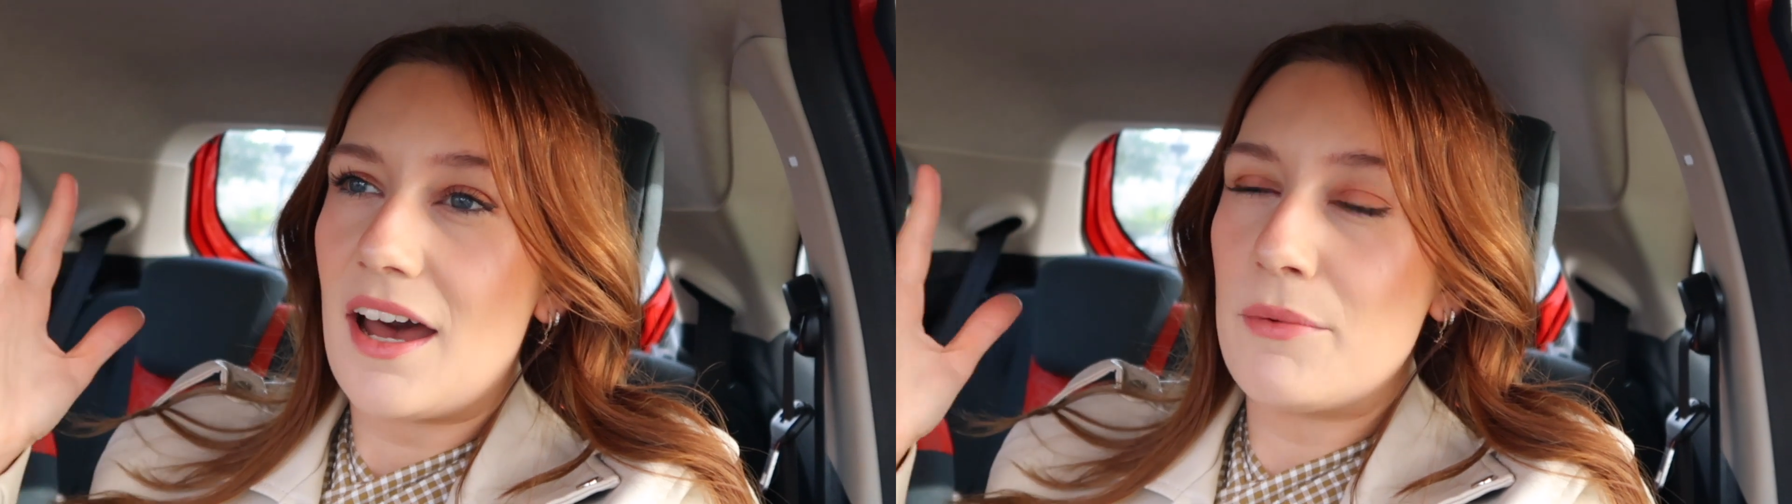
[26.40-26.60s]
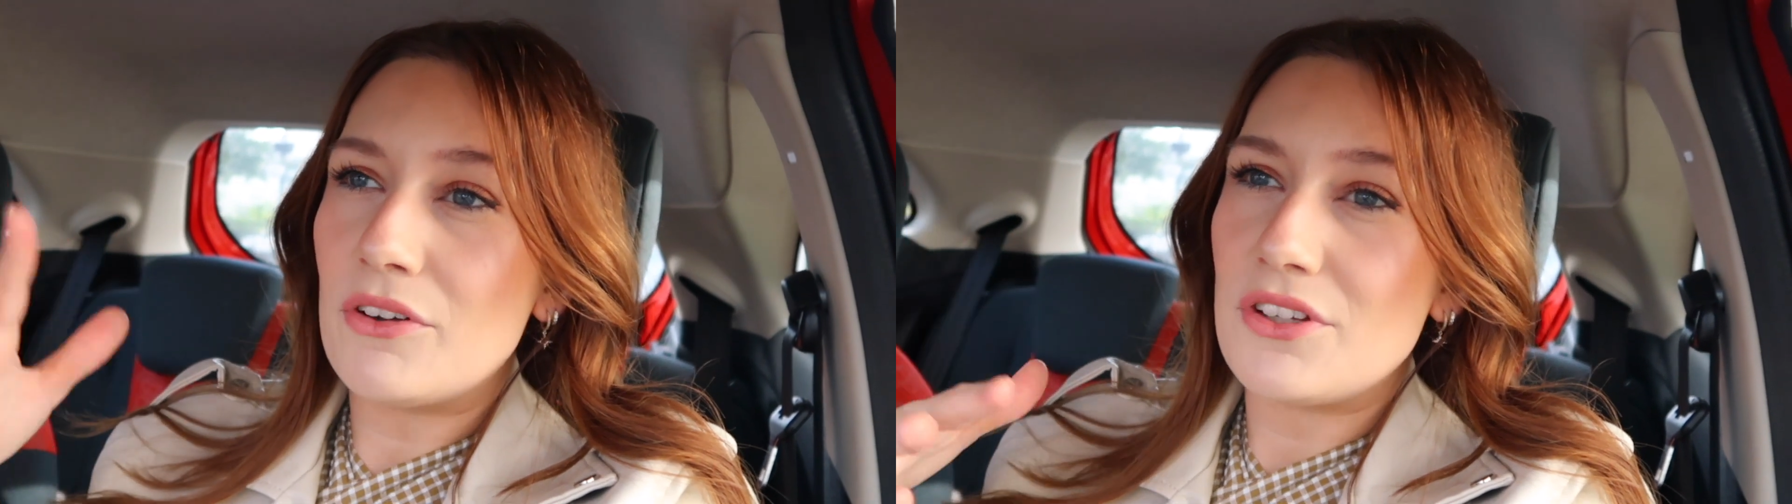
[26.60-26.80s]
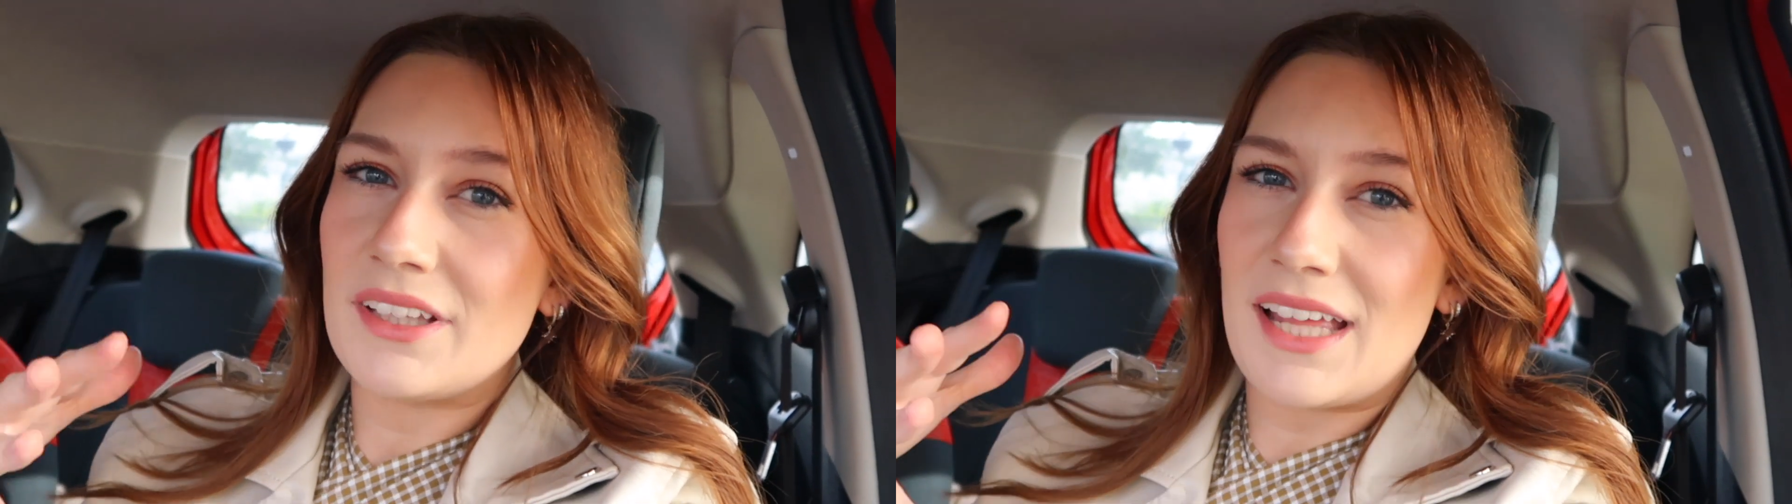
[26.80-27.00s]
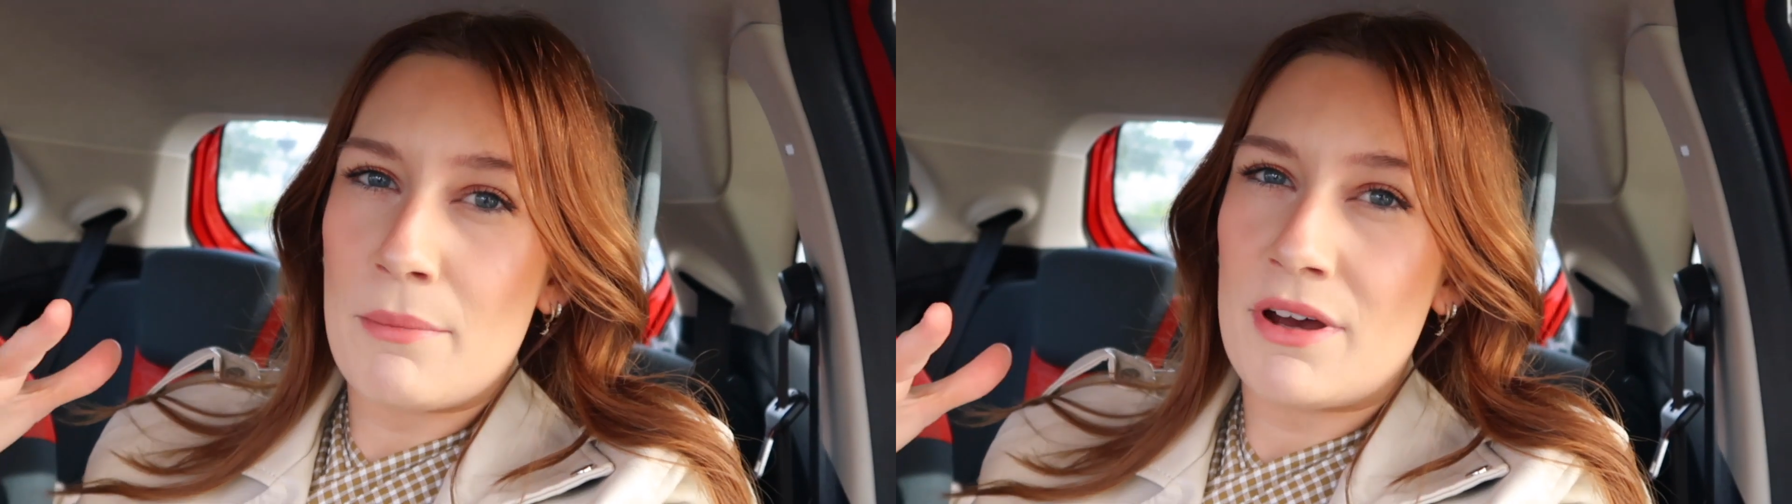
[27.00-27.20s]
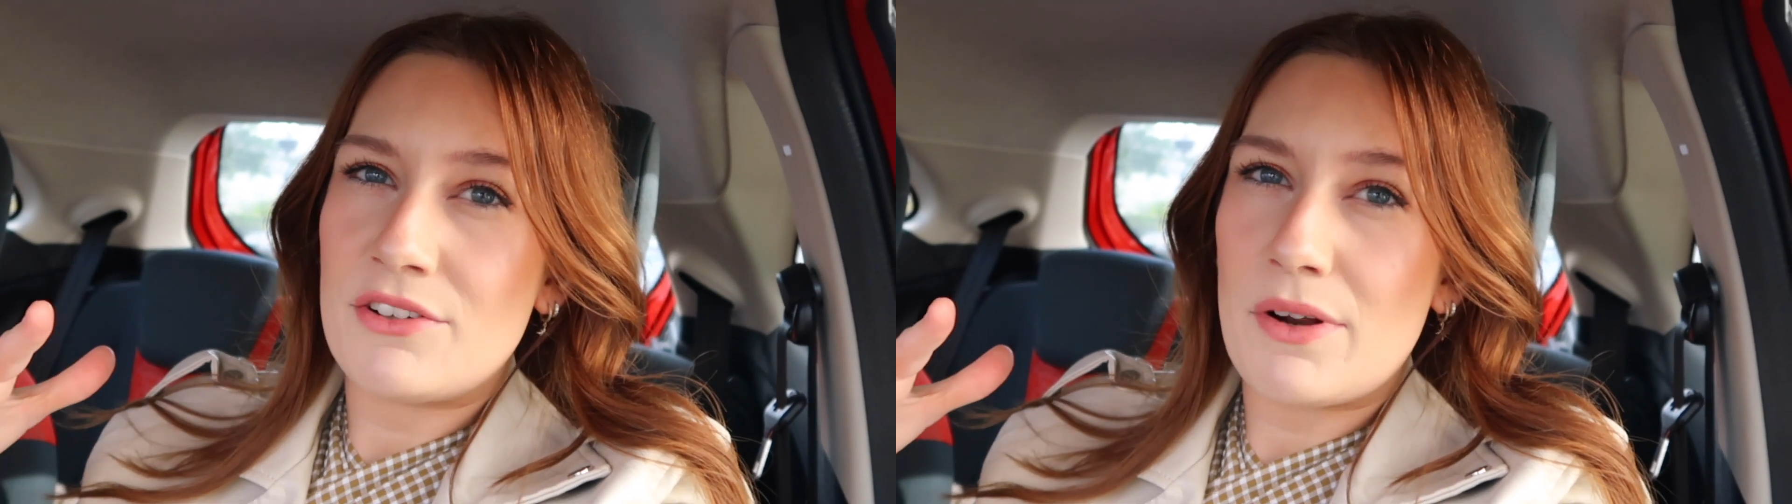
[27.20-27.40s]
I'm not doing that
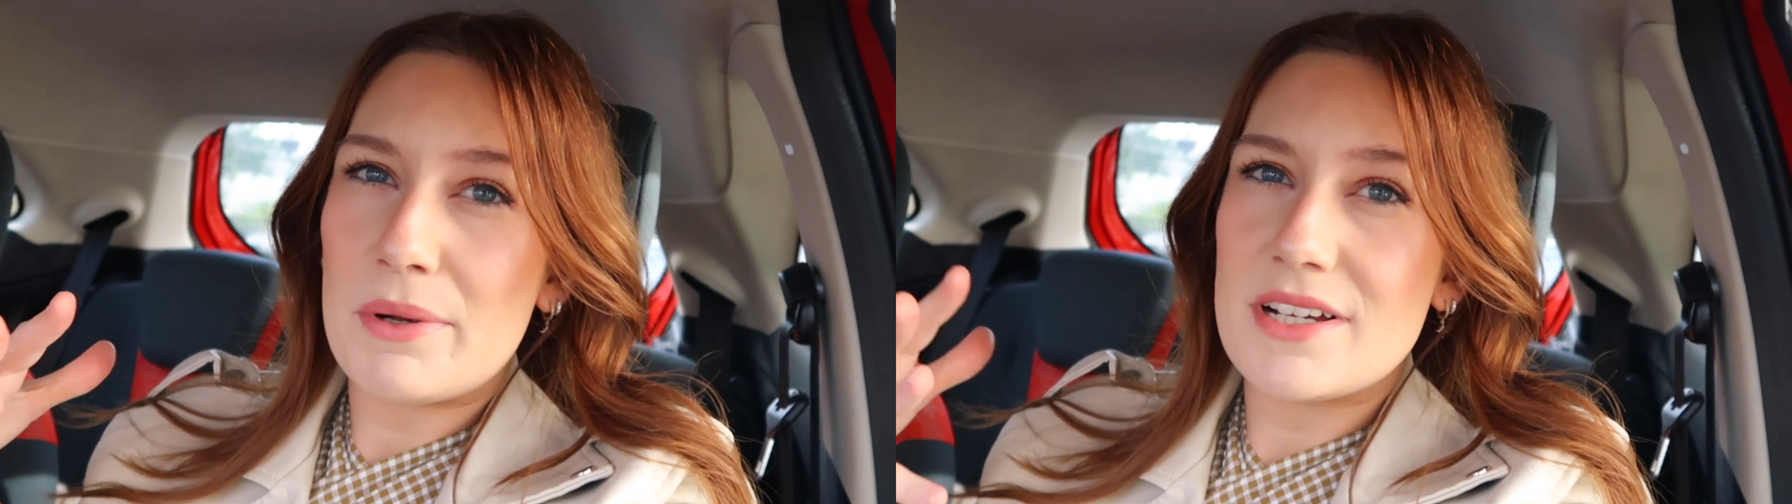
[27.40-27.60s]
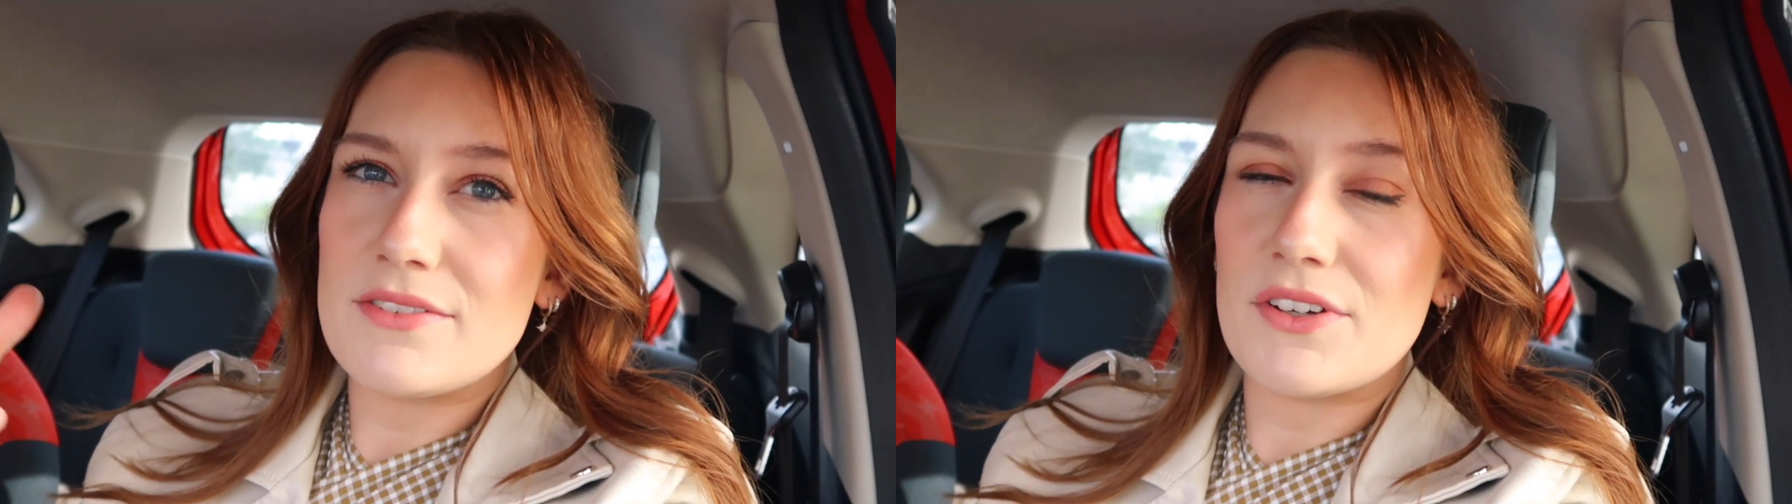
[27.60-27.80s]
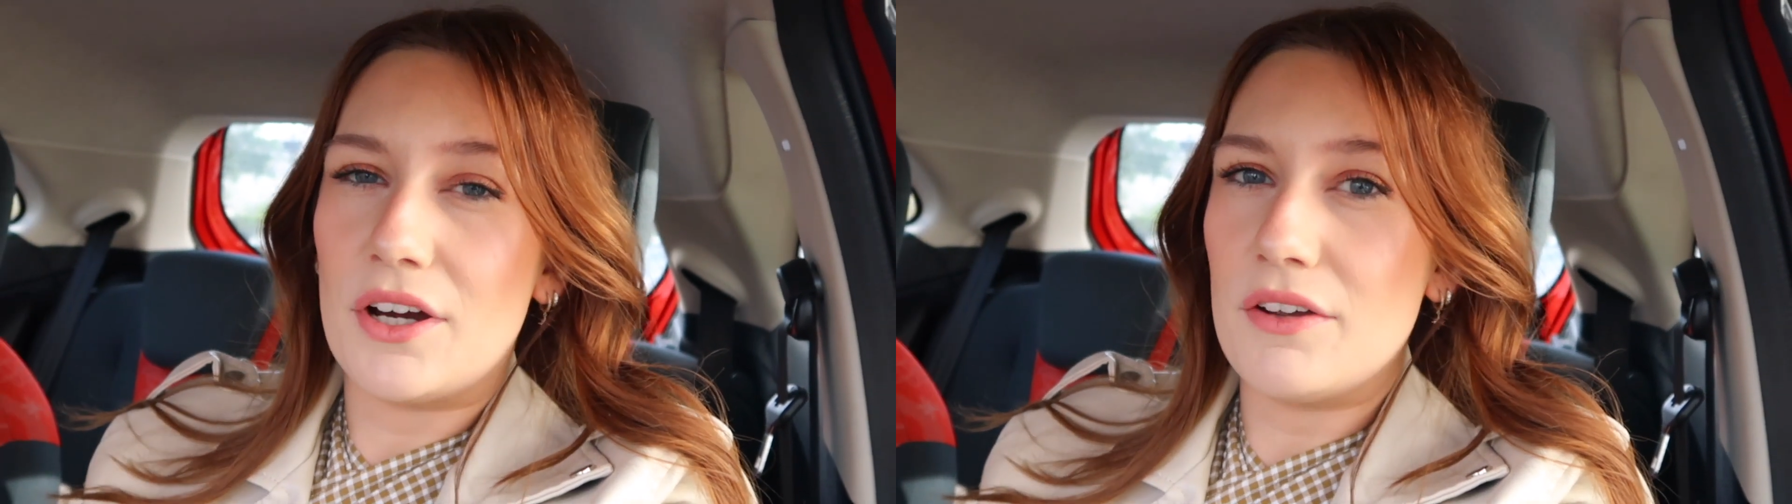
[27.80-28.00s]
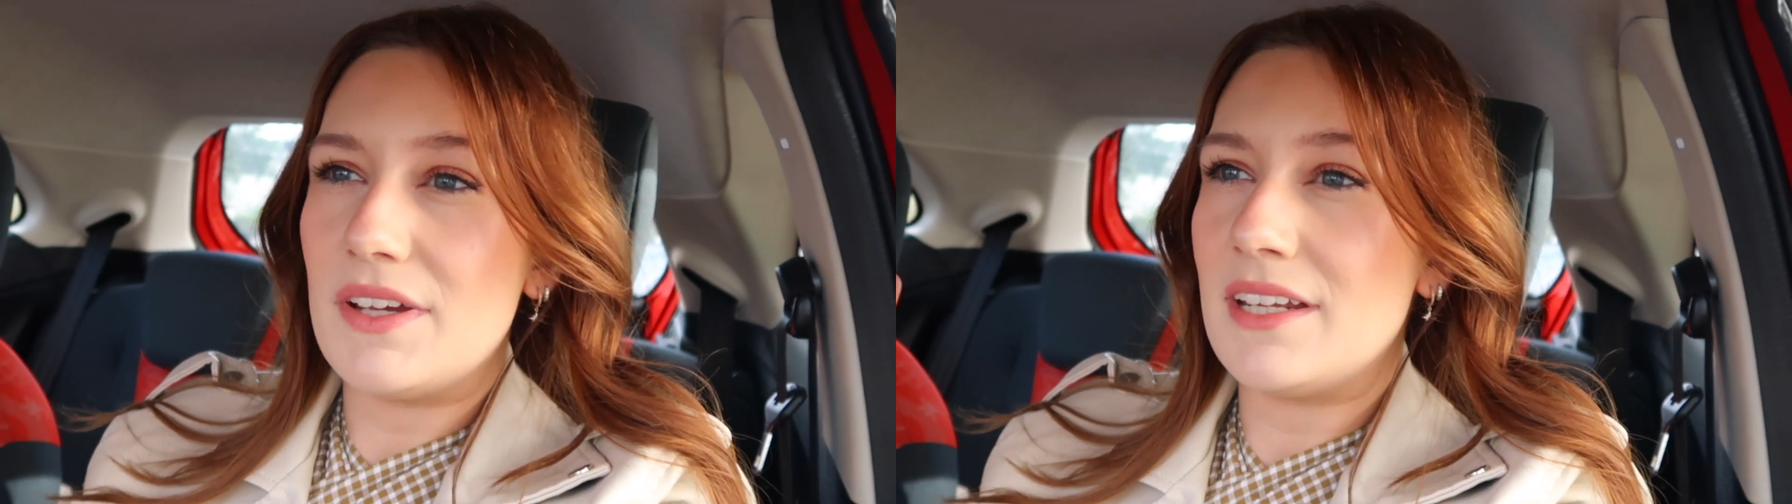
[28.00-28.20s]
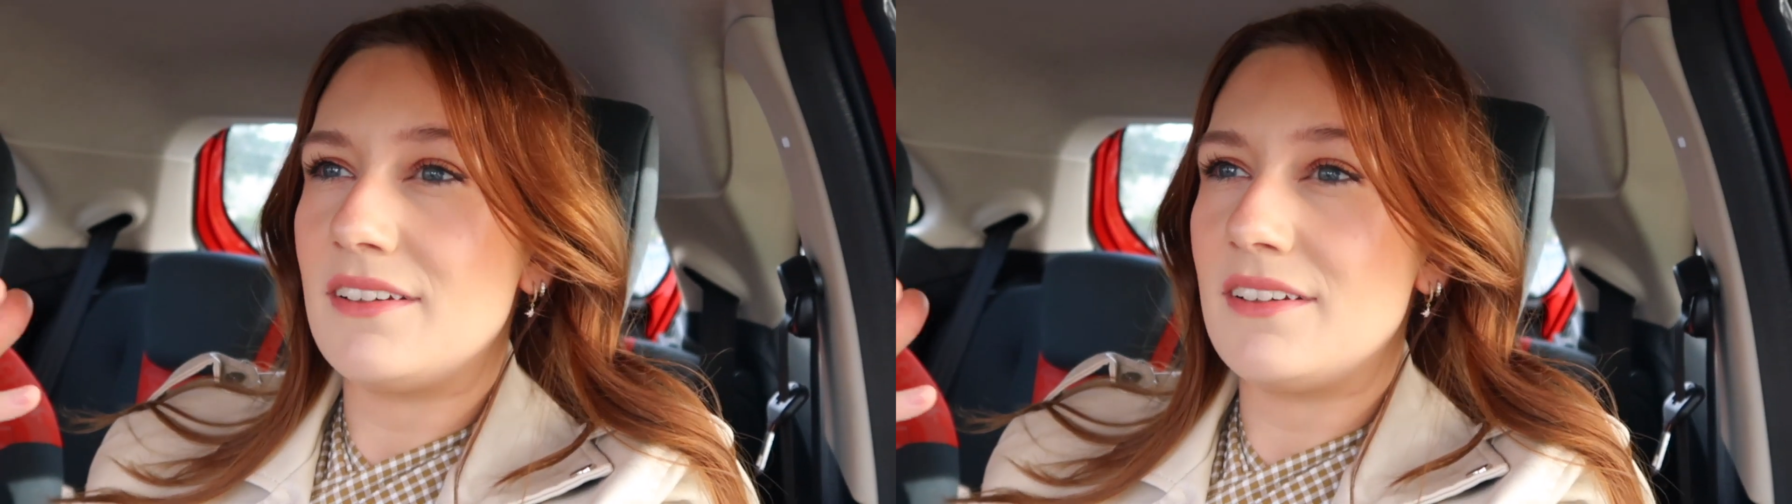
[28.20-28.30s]
much for it because of COVID